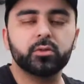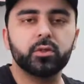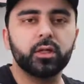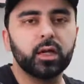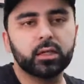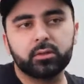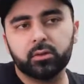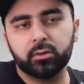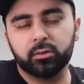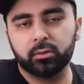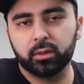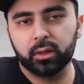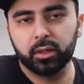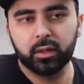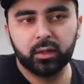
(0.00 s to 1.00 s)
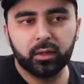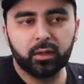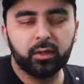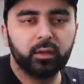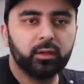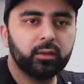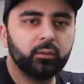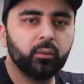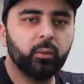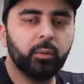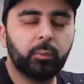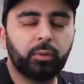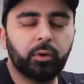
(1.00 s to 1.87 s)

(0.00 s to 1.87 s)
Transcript: So yeah, so we'll be